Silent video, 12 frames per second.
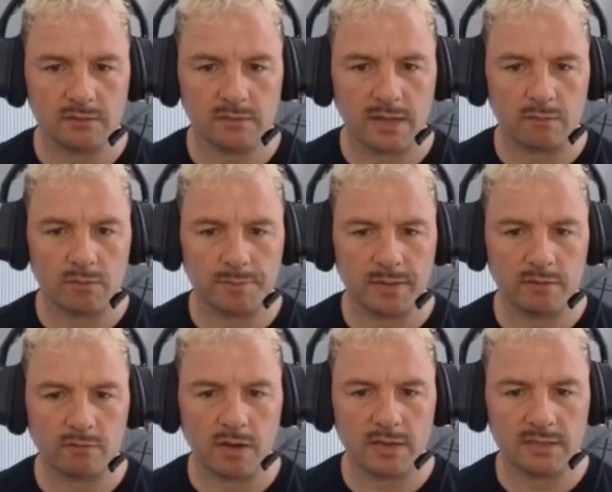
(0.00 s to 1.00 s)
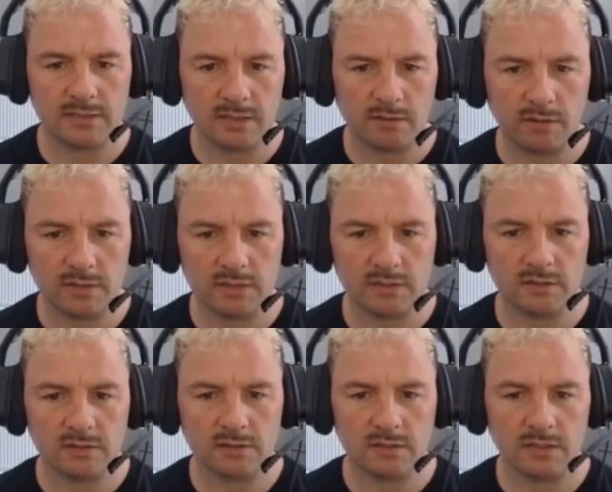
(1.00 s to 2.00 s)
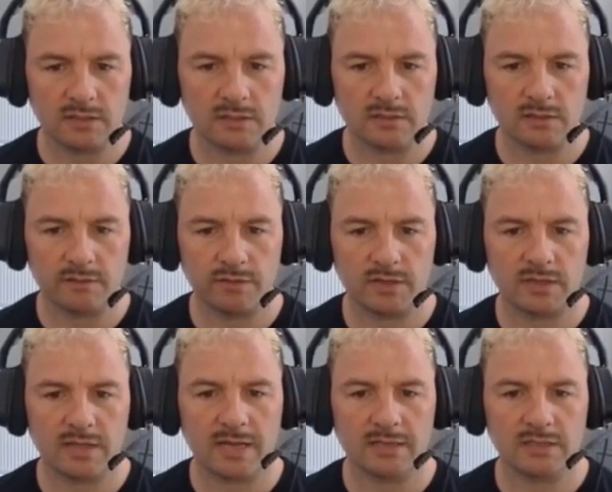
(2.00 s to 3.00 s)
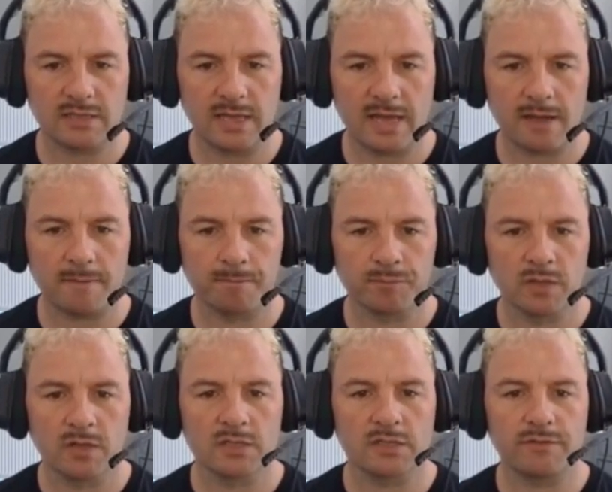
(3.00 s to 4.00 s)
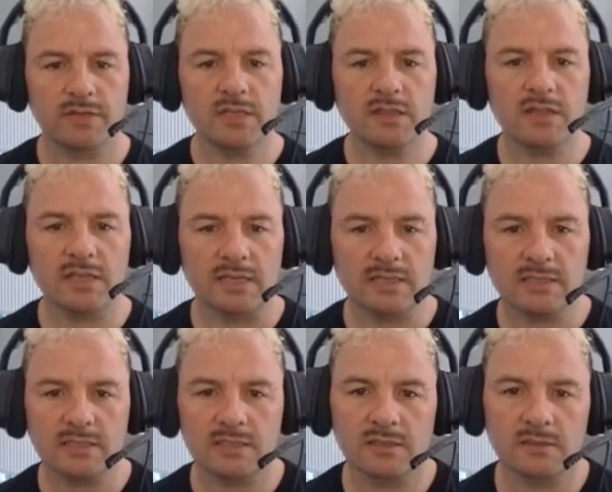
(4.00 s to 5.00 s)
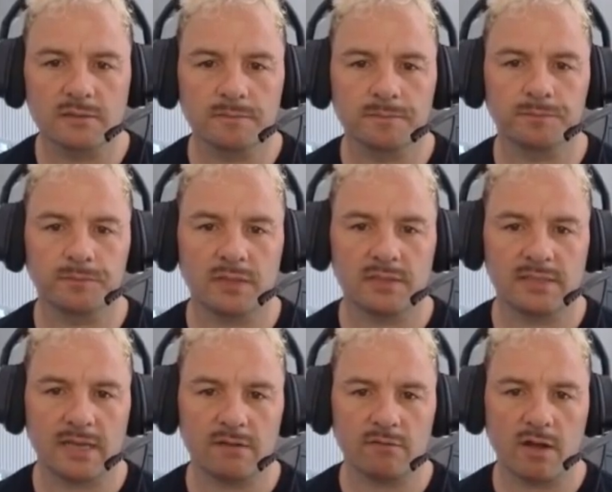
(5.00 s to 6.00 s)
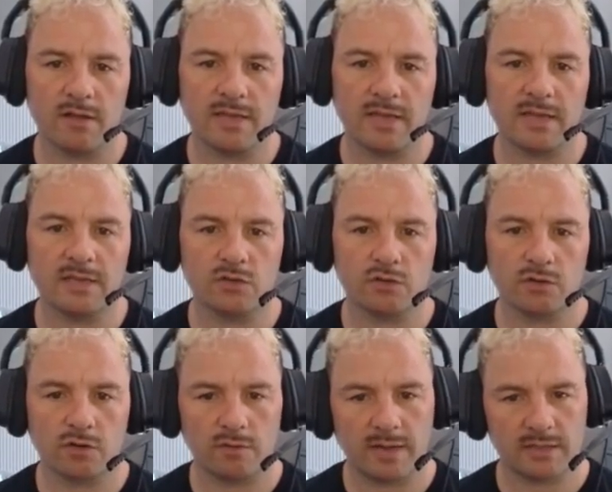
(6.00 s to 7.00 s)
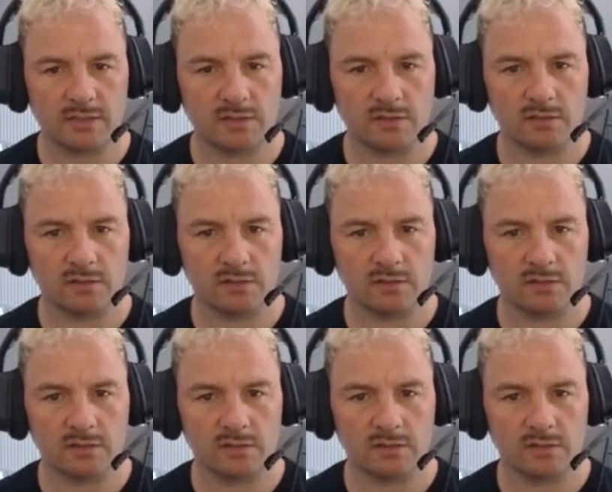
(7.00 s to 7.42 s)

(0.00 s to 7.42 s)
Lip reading: so that would be the right. Is that the right distance? It isn't. If we did that, yeah. So if we did this and say, right, there is your correct